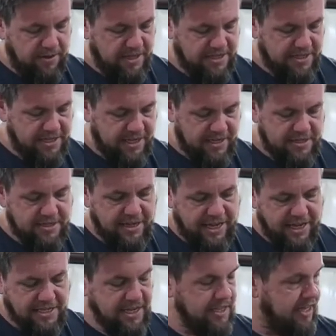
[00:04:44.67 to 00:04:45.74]
This is his.
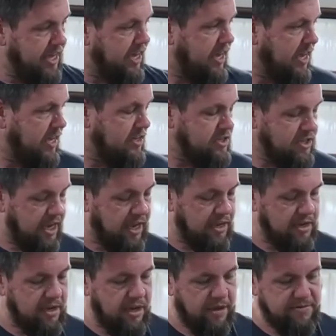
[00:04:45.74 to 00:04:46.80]
Now he's got the hinged
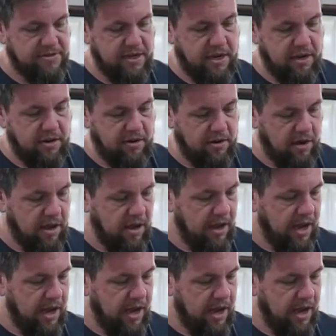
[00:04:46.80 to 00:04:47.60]
handcuffs here.